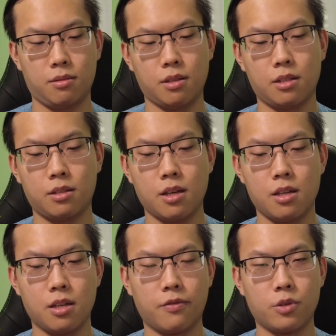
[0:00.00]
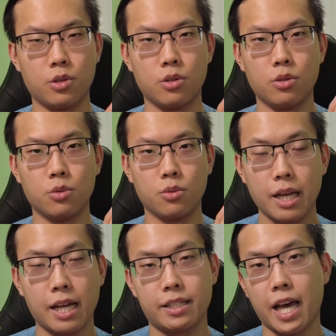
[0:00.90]
Let's say if you
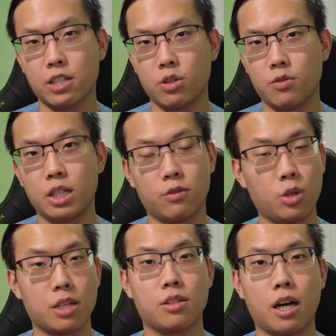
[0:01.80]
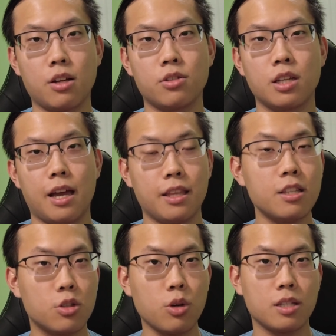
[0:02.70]
had tax refund of $2,000, and
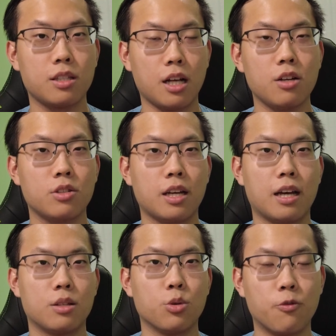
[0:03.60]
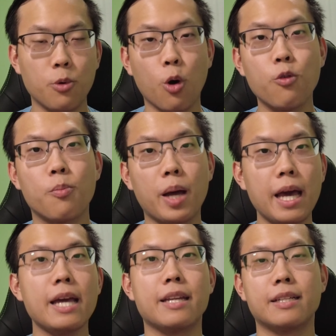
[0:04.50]
this is $2,000 that you've
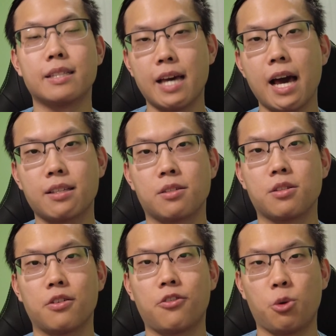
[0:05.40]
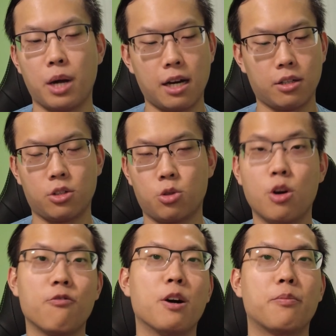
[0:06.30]
overpaid in taxes throughout a
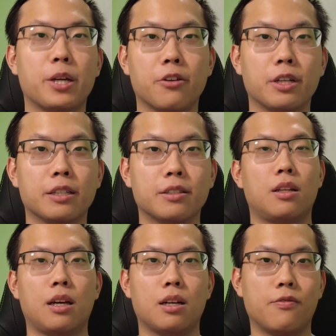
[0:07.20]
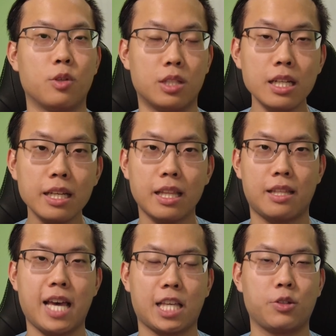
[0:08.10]
12-month period. Now, if you didn't get a
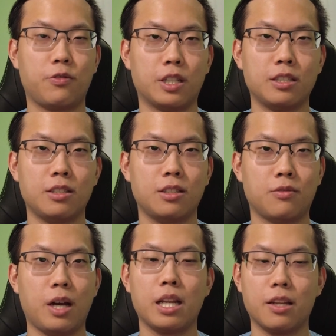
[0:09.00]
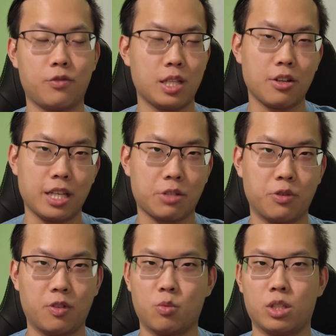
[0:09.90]
tax refund, right, and if say your tax
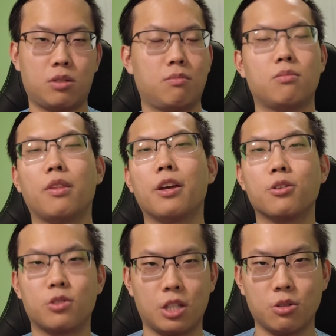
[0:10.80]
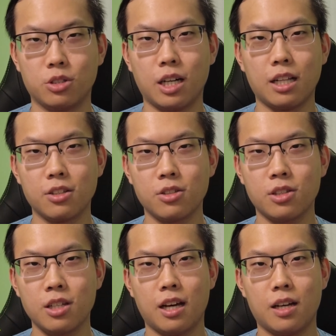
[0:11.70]
refund was near
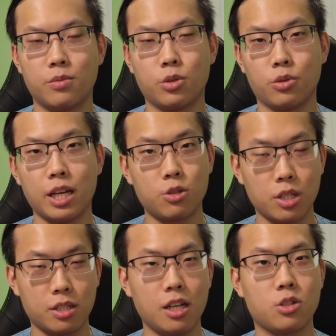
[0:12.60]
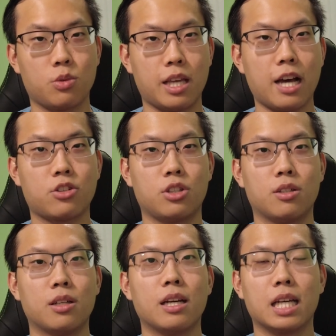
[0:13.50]
$0, so that $2,000 was
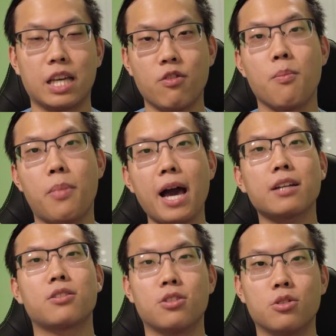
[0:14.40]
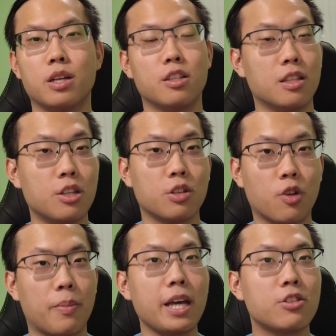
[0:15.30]
actually given back to you in each of
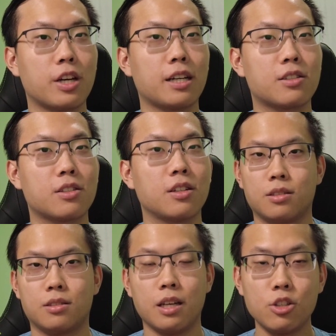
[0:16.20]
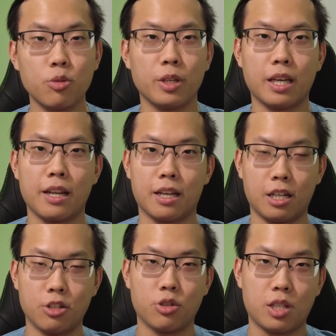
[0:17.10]
your paychecks, then you'll be getting
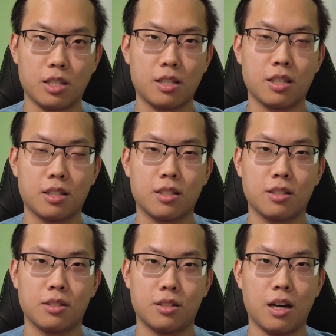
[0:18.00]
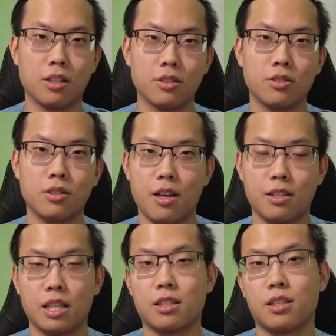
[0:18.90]

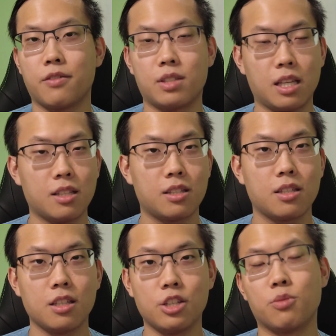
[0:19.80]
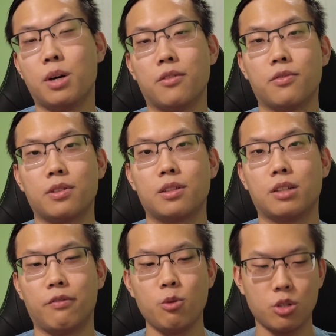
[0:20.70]
$166.67 each month.
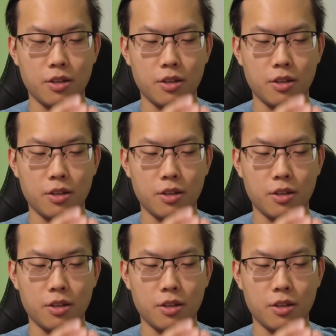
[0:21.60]
If you were to